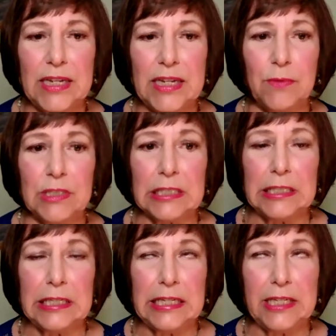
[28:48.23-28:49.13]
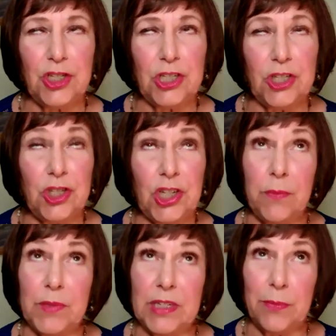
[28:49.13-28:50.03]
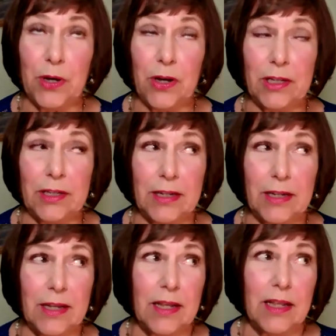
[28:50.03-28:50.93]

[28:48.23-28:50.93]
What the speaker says: one day I was cleaning and she jumped up on